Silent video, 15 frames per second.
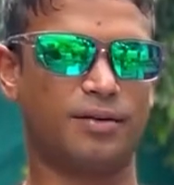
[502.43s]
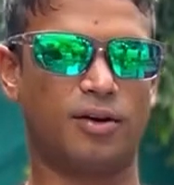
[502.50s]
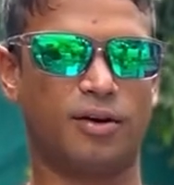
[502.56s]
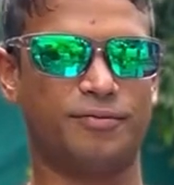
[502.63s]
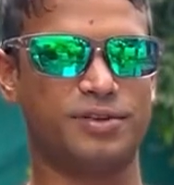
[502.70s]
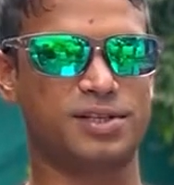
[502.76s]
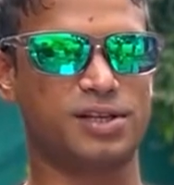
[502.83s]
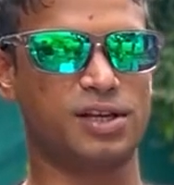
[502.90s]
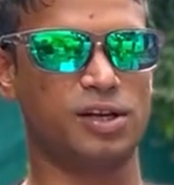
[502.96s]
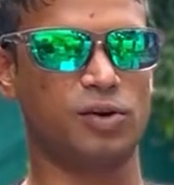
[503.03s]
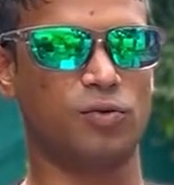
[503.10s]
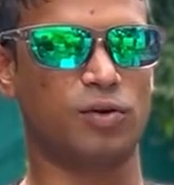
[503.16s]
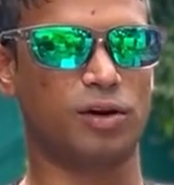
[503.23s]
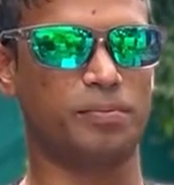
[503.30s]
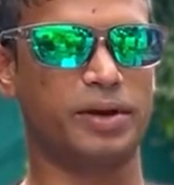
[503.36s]
obviously
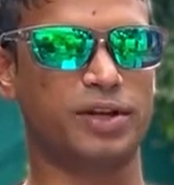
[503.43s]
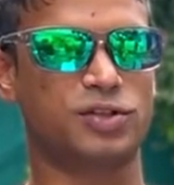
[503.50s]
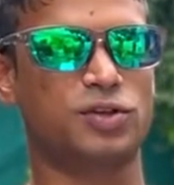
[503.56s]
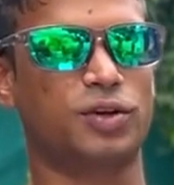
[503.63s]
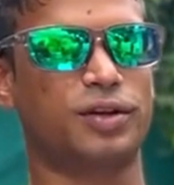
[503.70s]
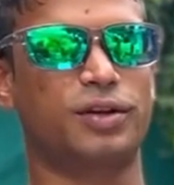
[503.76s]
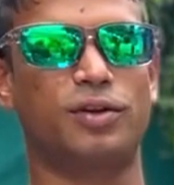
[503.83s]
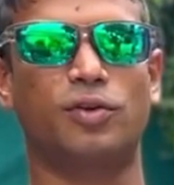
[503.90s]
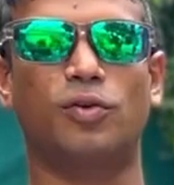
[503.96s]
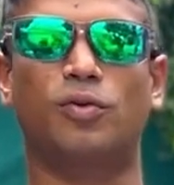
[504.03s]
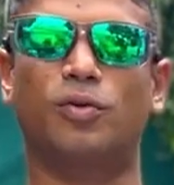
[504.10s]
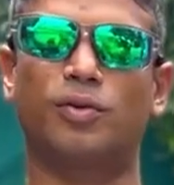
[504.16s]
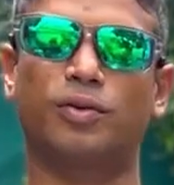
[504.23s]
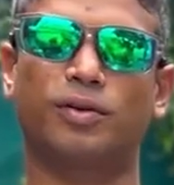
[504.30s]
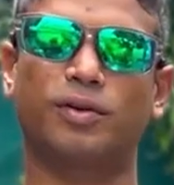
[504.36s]
you want to make sure that you
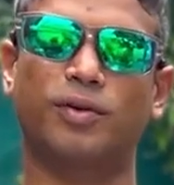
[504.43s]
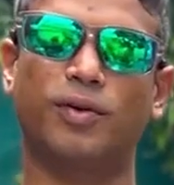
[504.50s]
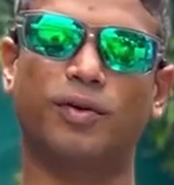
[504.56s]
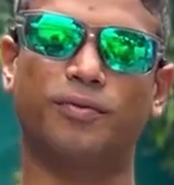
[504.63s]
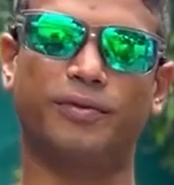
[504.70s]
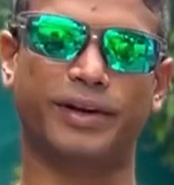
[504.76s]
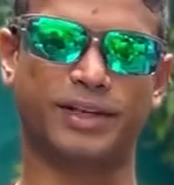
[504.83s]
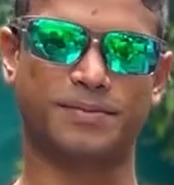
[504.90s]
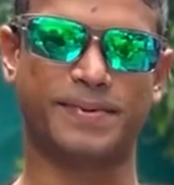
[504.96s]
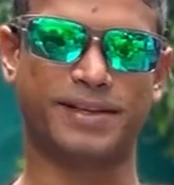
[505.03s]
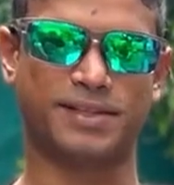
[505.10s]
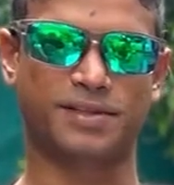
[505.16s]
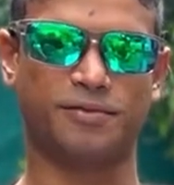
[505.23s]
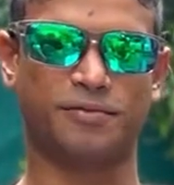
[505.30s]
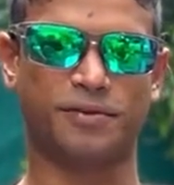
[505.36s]
don't go for
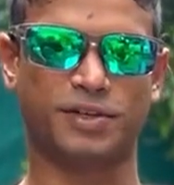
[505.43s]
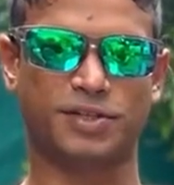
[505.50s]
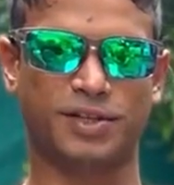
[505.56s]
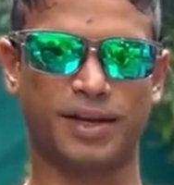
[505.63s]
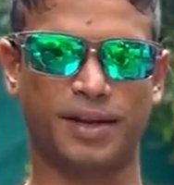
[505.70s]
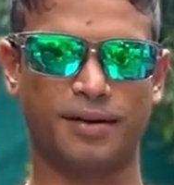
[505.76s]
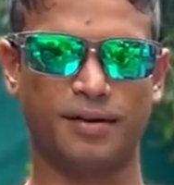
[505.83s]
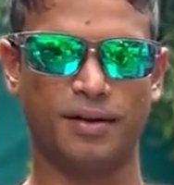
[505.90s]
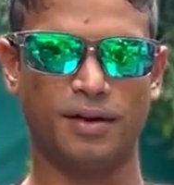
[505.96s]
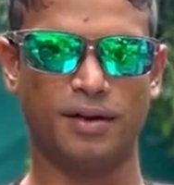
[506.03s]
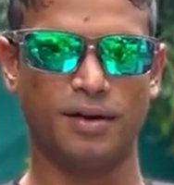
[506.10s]
expensive fish then,